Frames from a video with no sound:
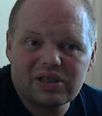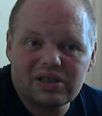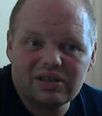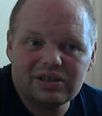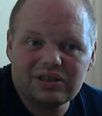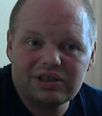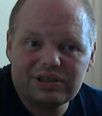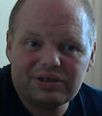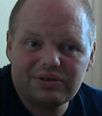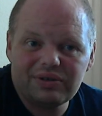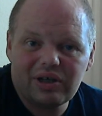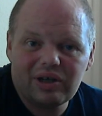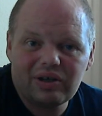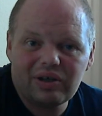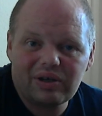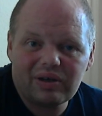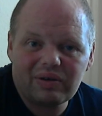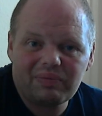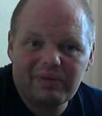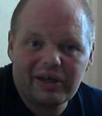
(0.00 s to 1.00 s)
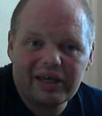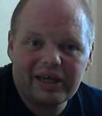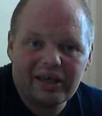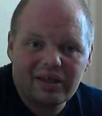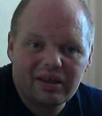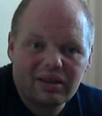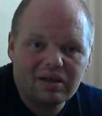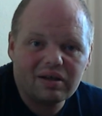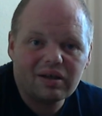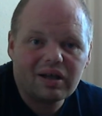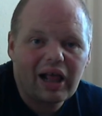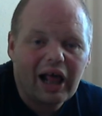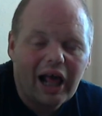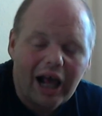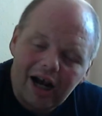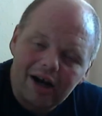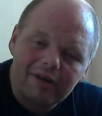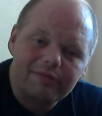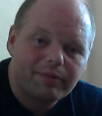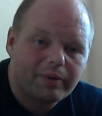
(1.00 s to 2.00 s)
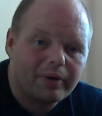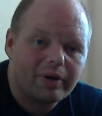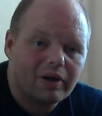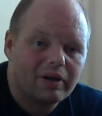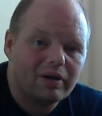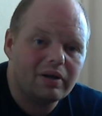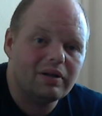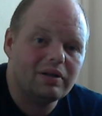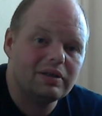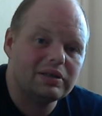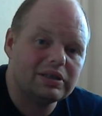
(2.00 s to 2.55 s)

you can make it look effortless,